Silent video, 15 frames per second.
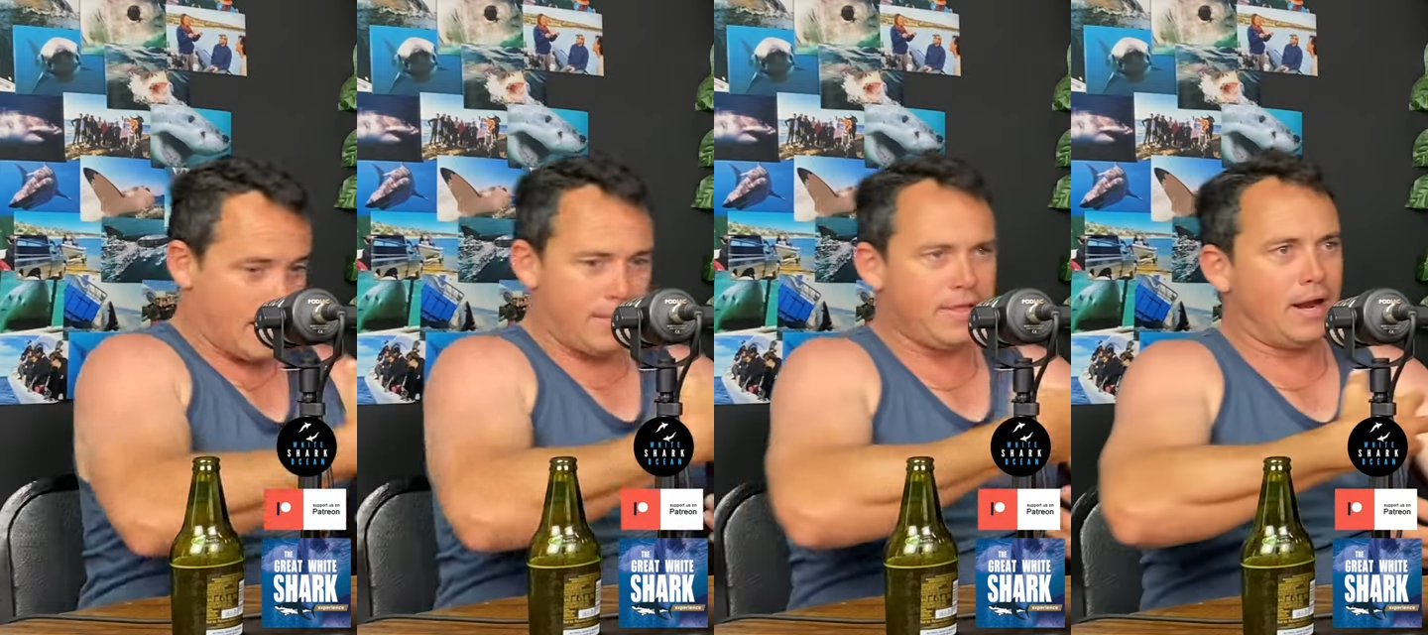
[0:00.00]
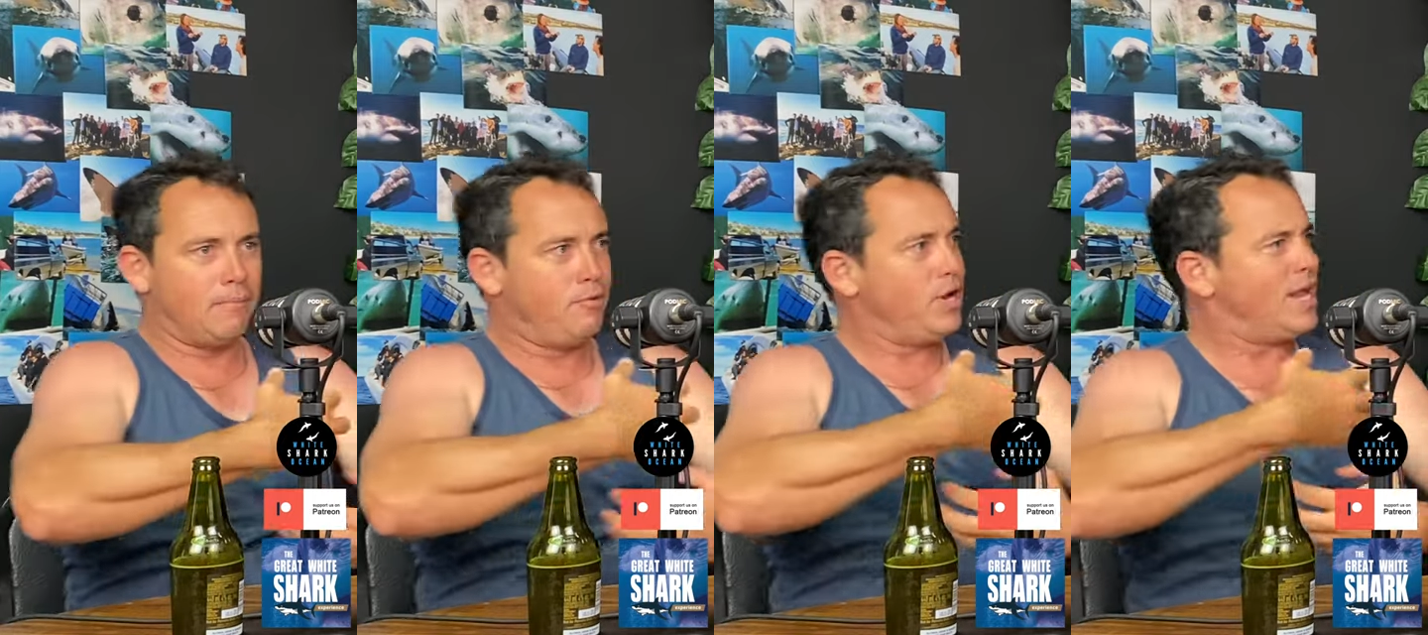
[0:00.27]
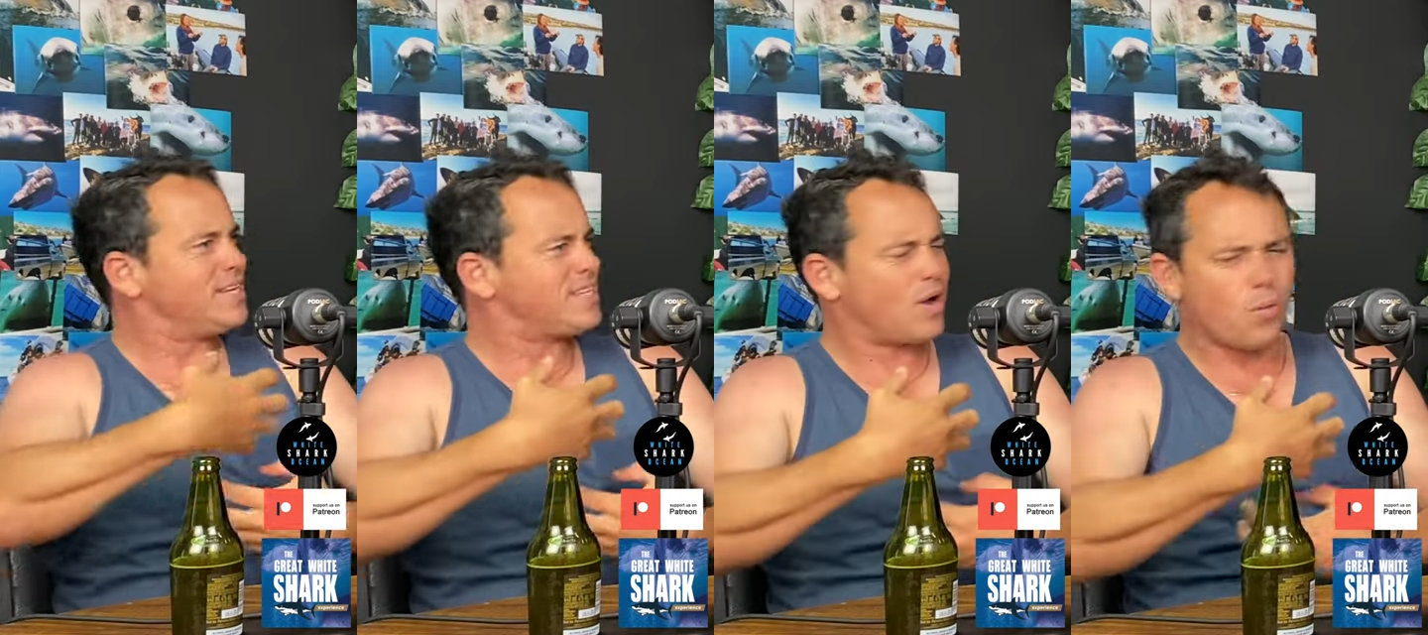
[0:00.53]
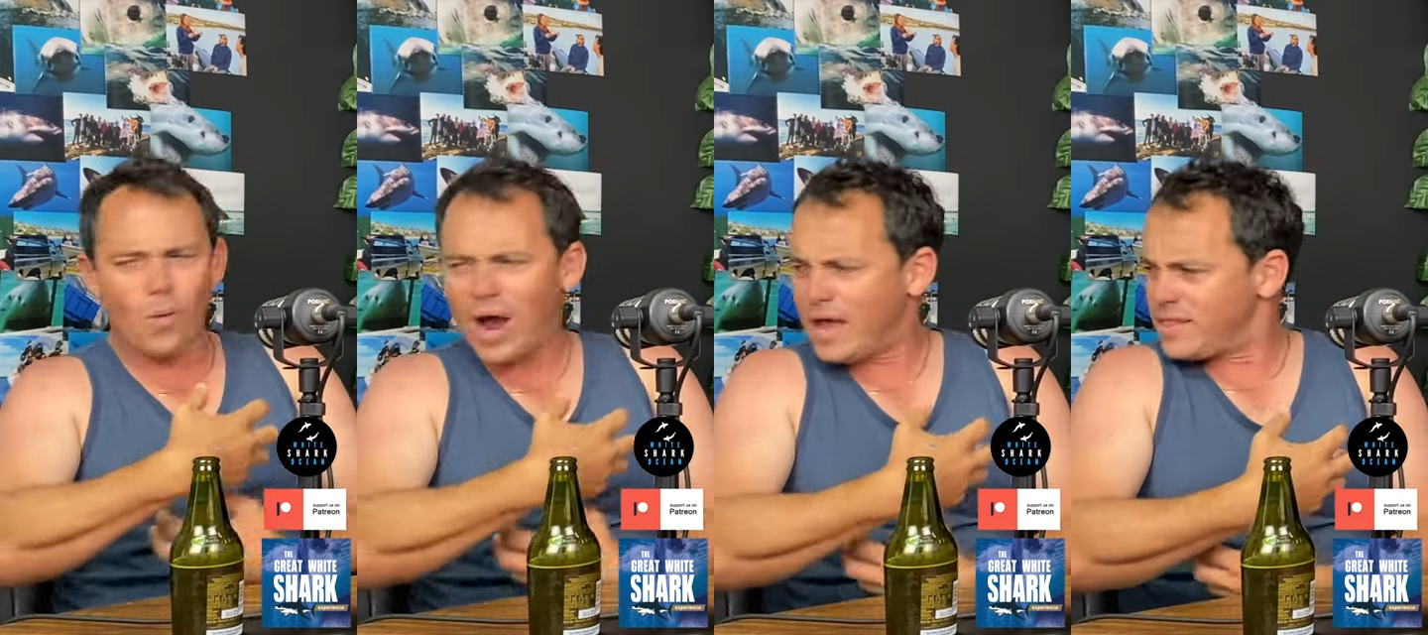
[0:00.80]
and then I'm realized
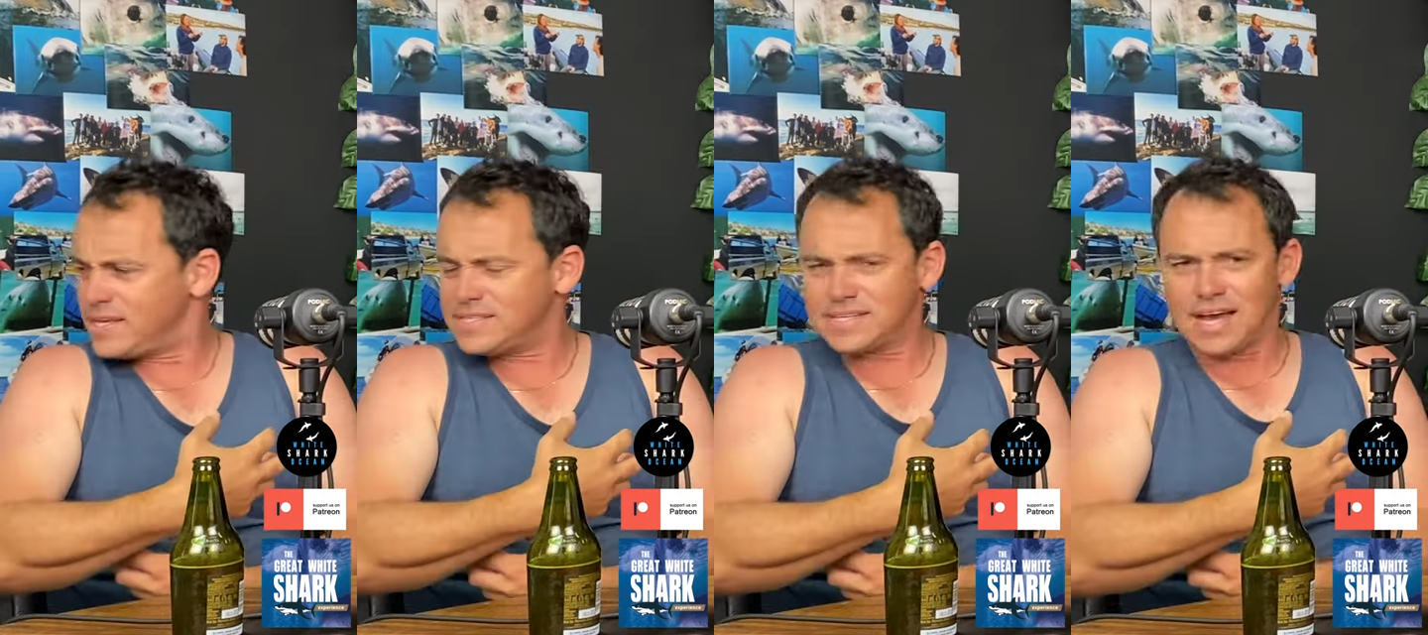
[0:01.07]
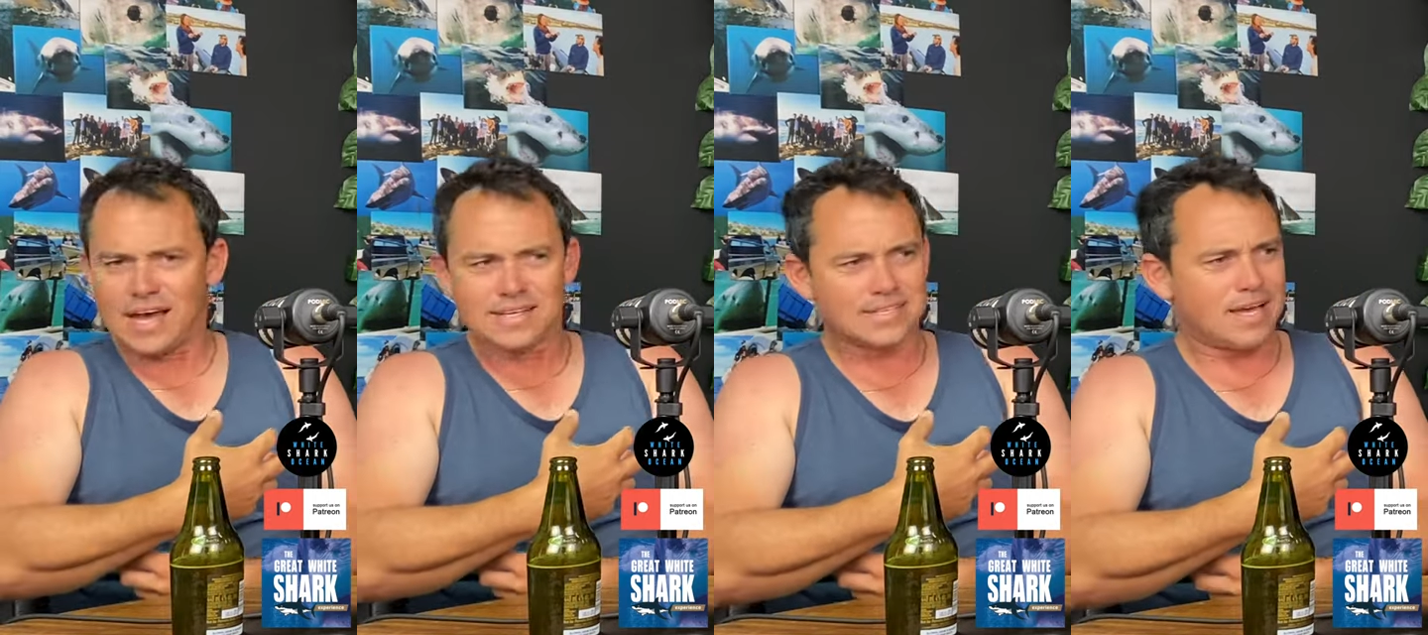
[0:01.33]
like why are these guys